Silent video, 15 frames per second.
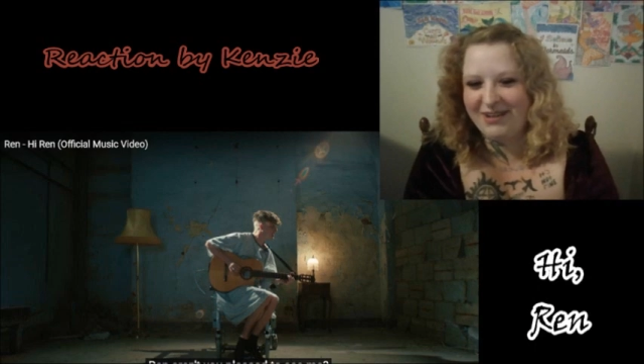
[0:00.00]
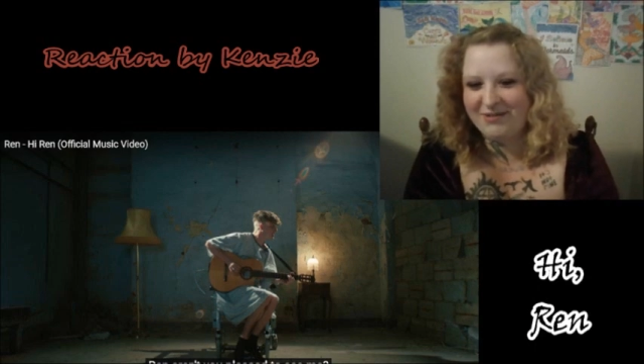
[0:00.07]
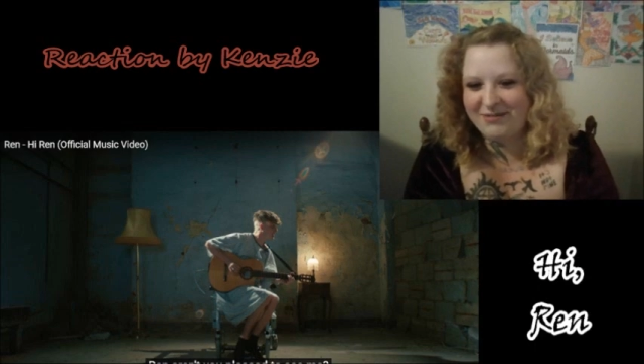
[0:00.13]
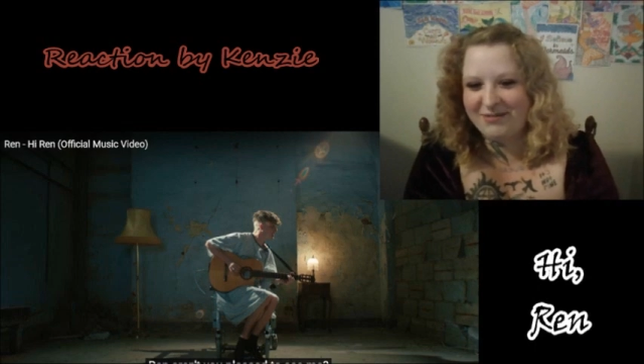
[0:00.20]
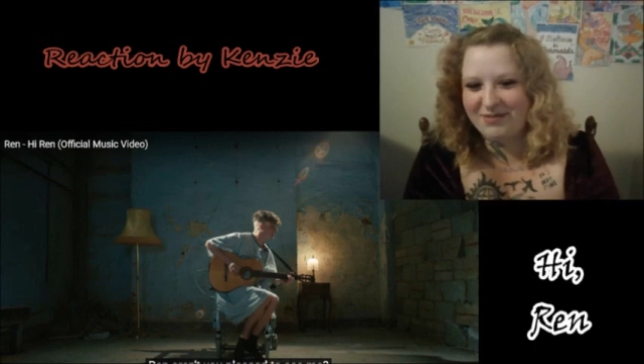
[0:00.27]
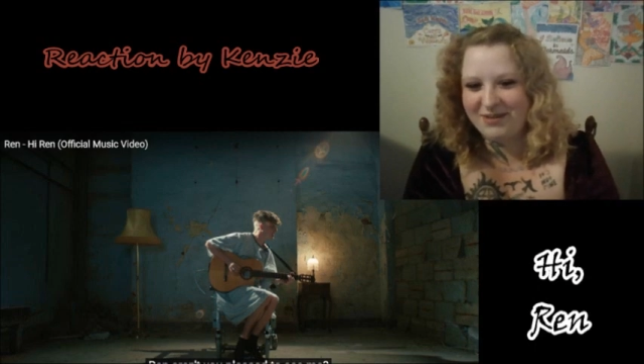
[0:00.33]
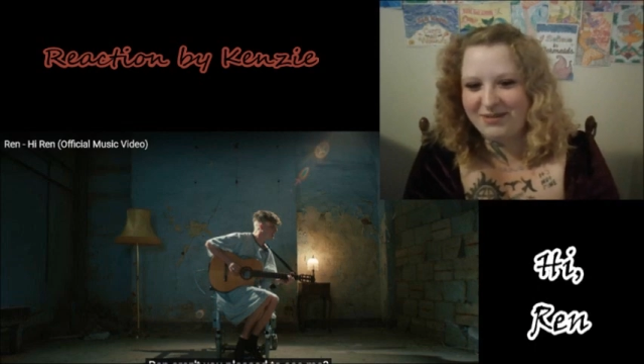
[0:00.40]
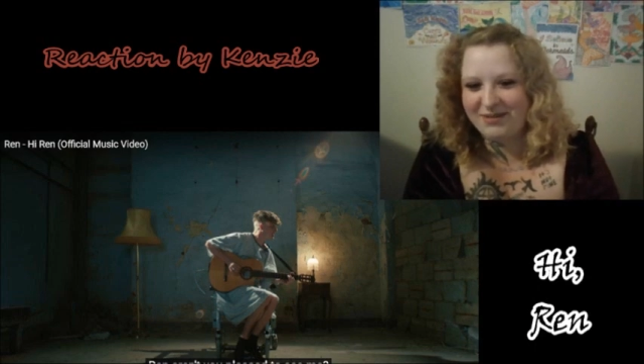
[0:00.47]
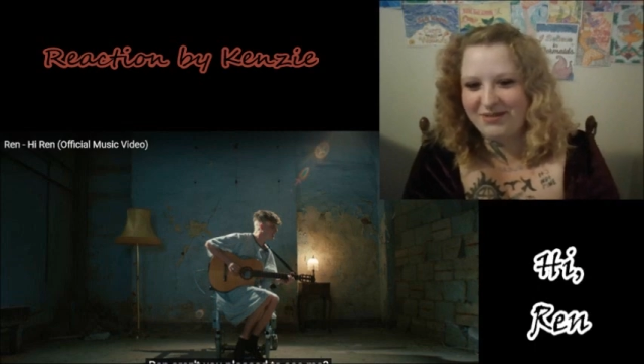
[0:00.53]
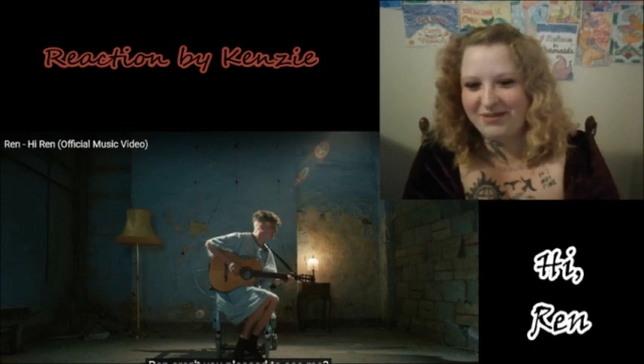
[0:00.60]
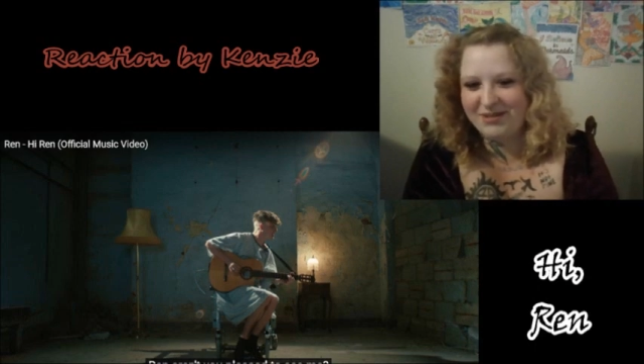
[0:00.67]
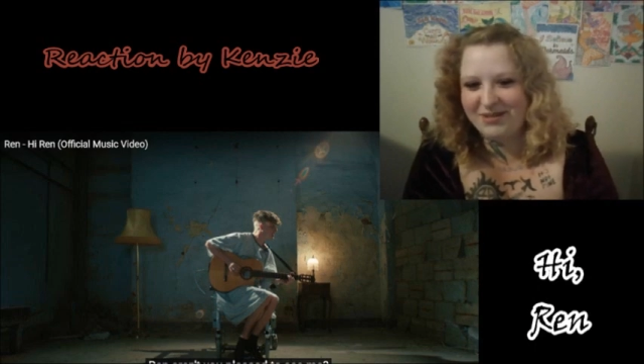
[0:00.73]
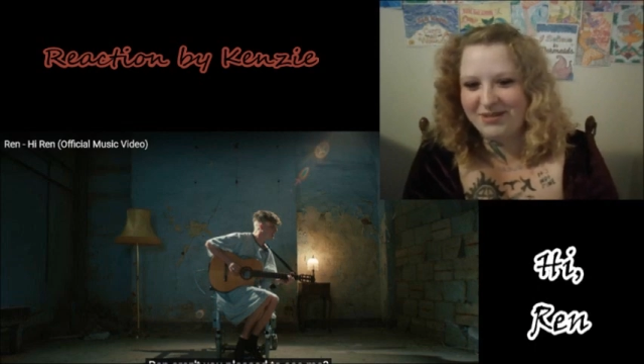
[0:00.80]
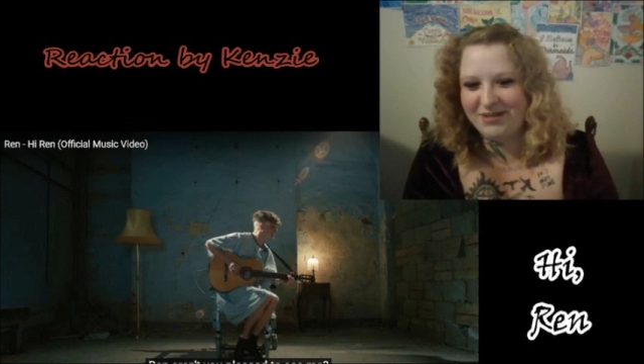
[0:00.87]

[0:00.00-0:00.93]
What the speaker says: I would be used